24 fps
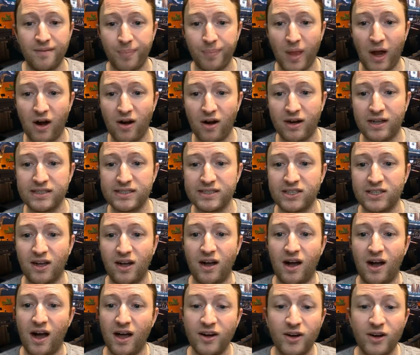
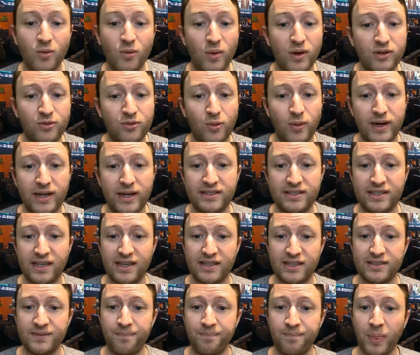Arkansas under
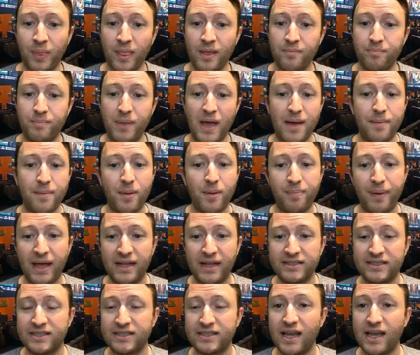126. Bama, Penn
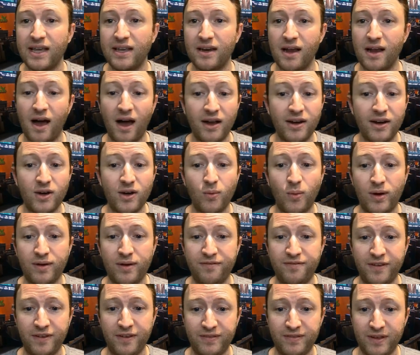State under
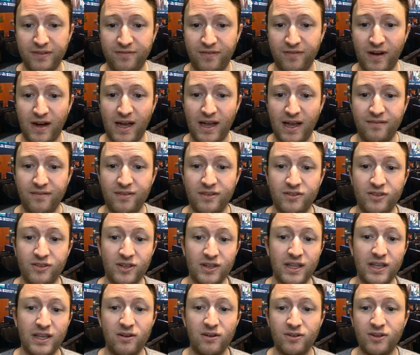155.
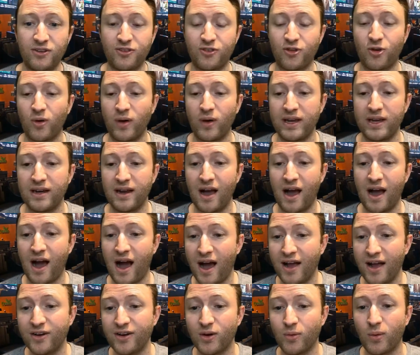Toledo, Detroit
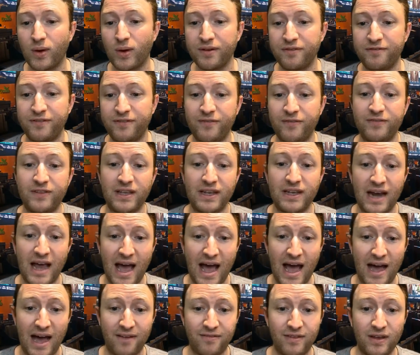under 150 and a
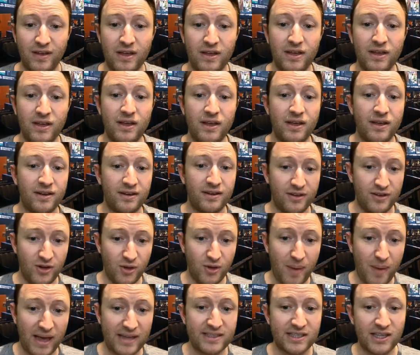half. New
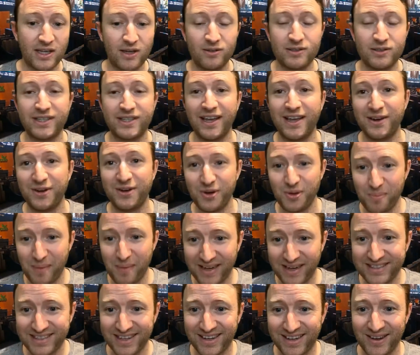Mexico State, New
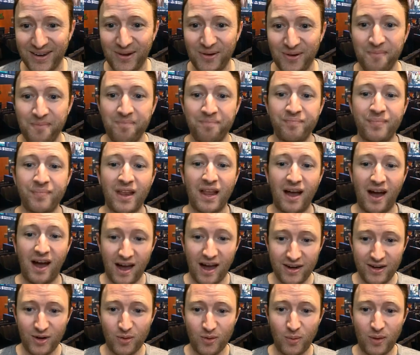Mexico
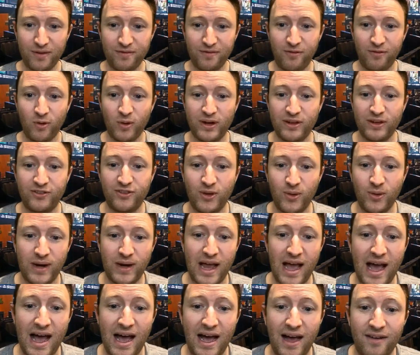under 142 and a
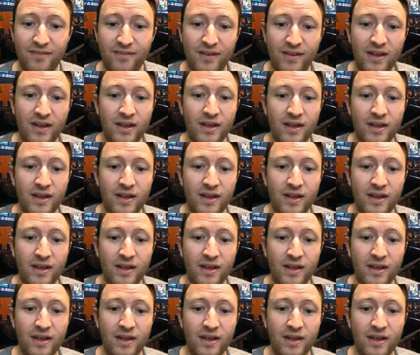half.